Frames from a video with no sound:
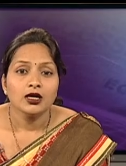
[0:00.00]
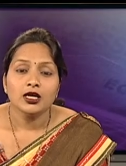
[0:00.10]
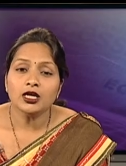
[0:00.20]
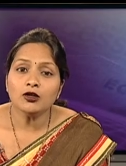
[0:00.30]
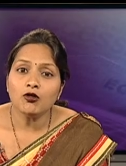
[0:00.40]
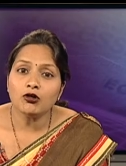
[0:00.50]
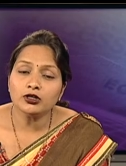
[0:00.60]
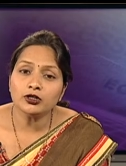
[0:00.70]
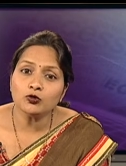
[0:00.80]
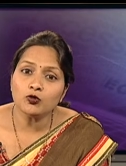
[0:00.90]
In order
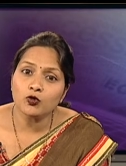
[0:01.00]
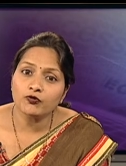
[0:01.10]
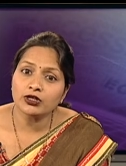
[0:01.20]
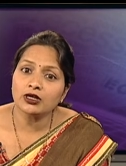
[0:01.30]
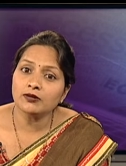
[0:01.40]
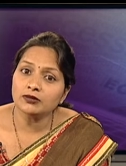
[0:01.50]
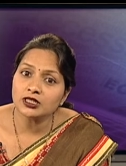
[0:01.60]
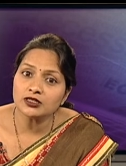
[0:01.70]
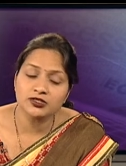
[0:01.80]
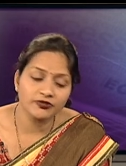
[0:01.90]
to overcome
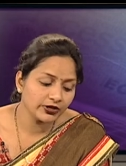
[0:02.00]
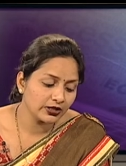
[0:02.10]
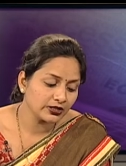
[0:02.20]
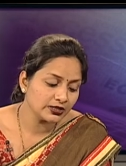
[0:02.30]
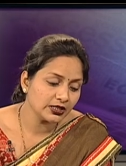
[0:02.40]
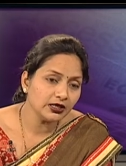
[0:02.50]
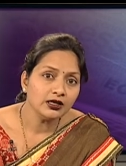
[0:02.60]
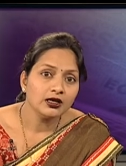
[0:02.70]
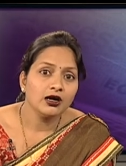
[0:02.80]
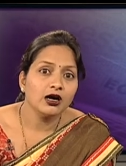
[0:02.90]
this difficulty,
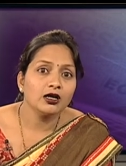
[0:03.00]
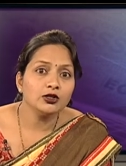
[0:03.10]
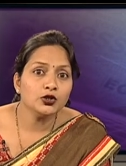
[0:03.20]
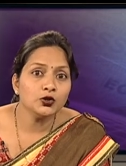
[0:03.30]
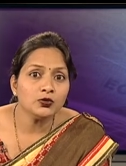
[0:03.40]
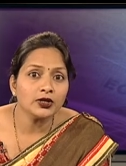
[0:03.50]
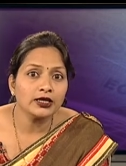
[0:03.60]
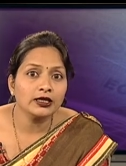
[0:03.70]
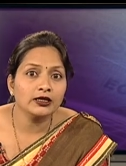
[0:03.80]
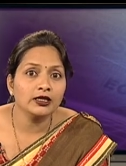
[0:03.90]
a new
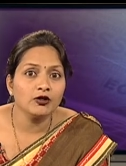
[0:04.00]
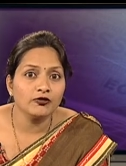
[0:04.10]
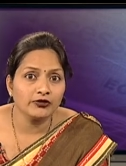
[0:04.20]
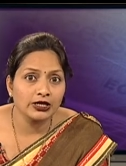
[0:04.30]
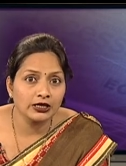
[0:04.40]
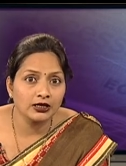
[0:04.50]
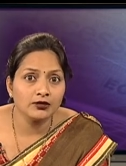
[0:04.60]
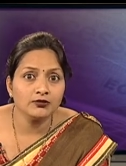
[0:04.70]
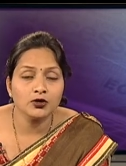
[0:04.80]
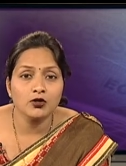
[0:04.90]
category of
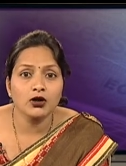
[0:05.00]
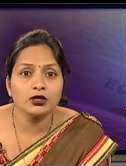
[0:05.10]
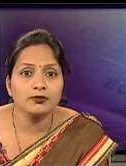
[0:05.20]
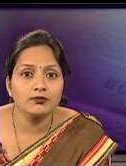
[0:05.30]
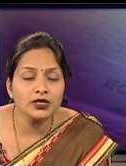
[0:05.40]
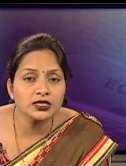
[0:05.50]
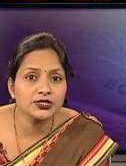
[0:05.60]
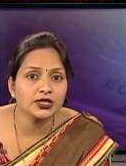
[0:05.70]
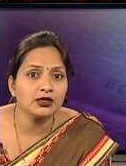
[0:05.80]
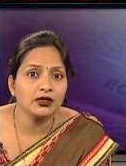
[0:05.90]
income called mixed
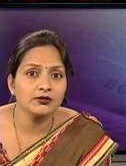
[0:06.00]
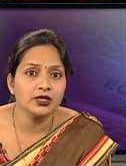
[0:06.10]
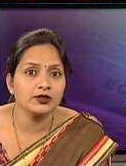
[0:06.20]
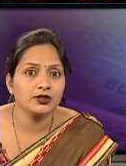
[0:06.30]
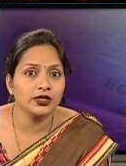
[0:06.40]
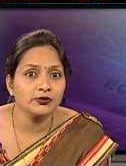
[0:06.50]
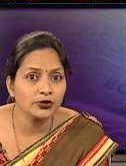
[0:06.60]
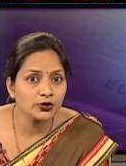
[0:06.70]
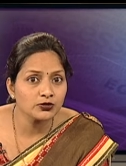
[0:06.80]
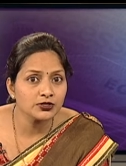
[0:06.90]
income is
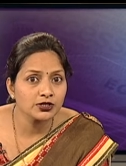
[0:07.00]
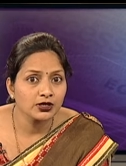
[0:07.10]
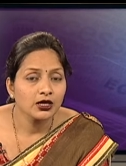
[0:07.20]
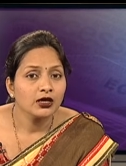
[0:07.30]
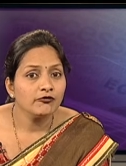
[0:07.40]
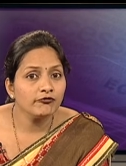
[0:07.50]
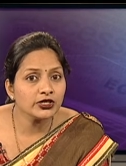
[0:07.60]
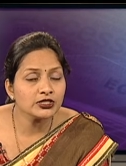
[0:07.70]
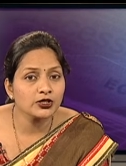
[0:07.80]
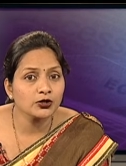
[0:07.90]
introduced
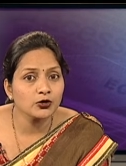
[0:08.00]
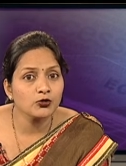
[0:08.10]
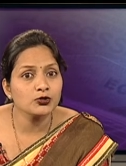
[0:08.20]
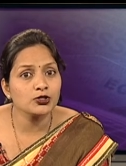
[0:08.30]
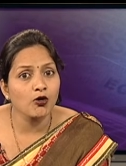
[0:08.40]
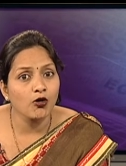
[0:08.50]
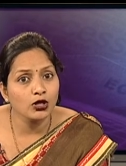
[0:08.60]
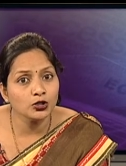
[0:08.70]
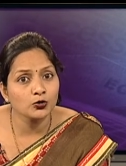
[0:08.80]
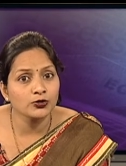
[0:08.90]
which includes
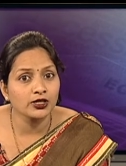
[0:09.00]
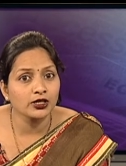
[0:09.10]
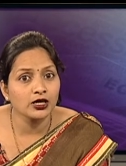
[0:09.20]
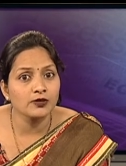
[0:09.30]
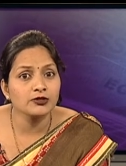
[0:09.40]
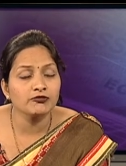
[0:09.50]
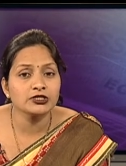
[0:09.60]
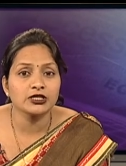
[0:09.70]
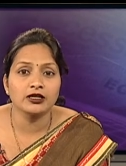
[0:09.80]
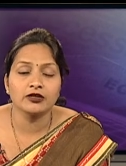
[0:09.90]
all those incomes which
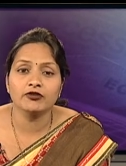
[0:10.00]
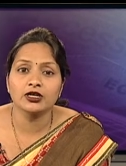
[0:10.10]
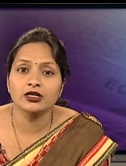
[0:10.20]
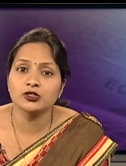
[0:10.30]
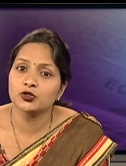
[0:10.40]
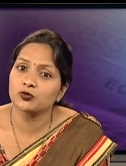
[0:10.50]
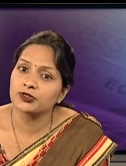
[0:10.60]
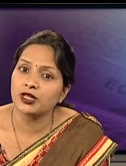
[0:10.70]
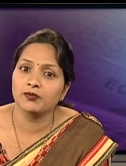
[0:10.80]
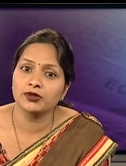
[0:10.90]
are difficult to
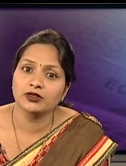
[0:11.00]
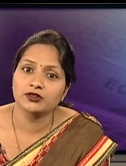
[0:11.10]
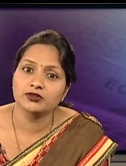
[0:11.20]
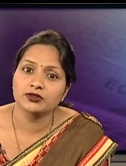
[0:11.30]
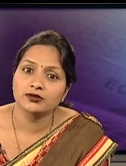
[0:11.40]
separate.